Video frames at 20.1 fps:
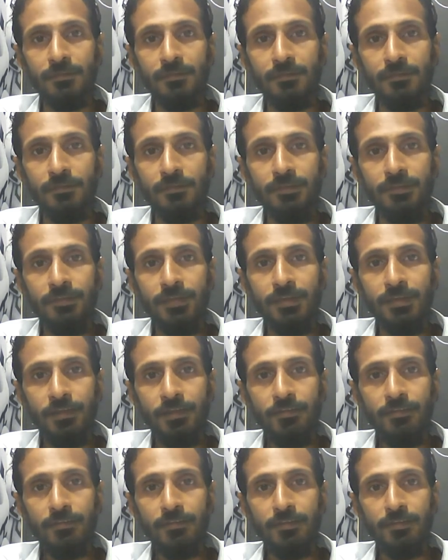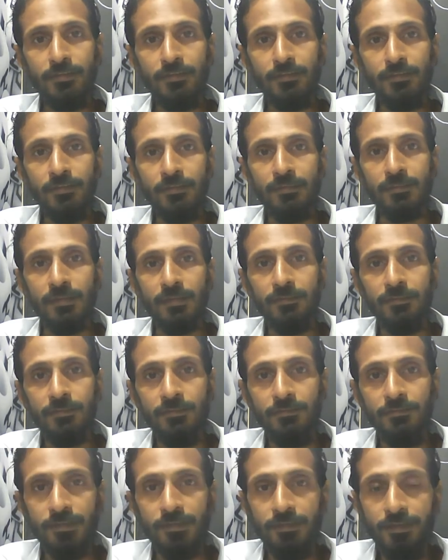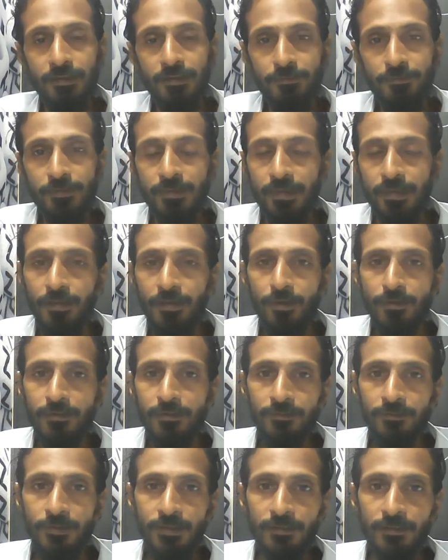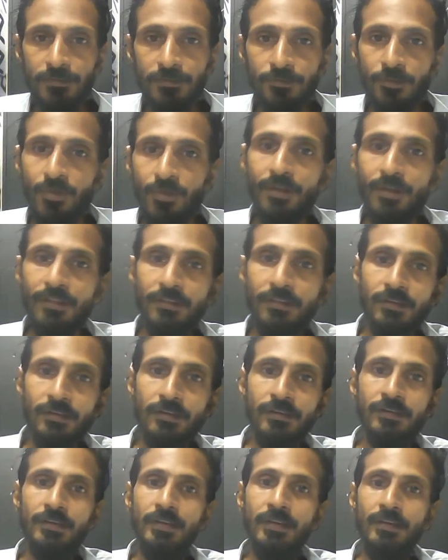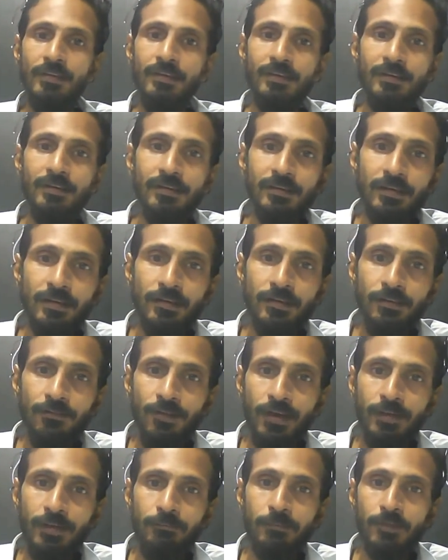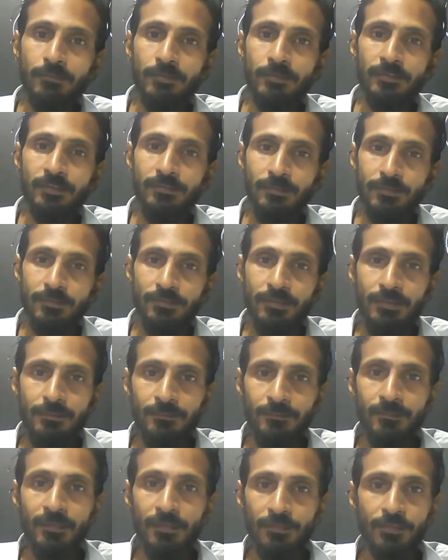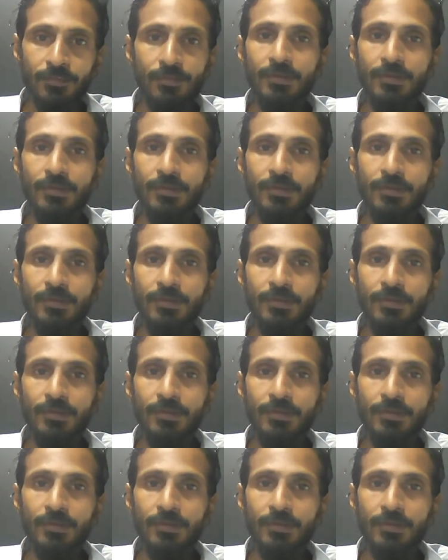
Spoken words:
win the election, and Rajiv ended up with egg on his face for all the kind of hype that was given to him. So